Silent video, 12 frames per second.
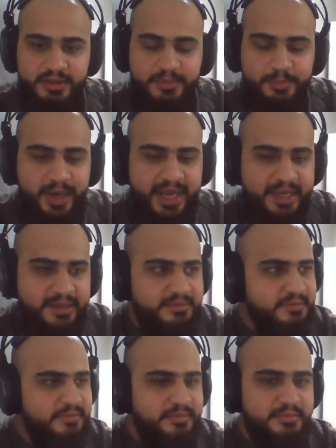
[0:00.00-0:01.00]
by
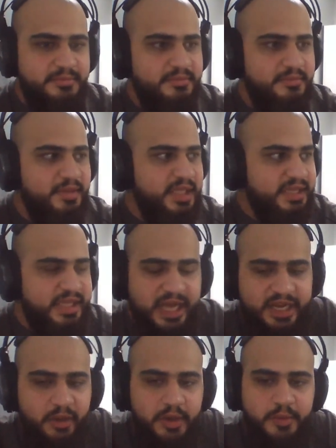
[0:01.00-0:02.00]
not
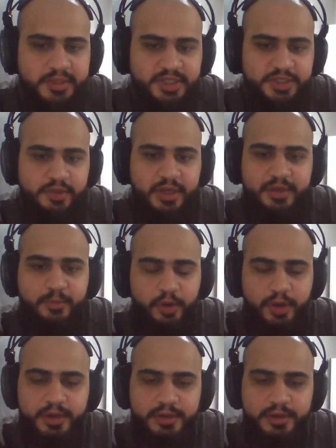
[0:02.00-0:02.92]
knowing what to do anymore.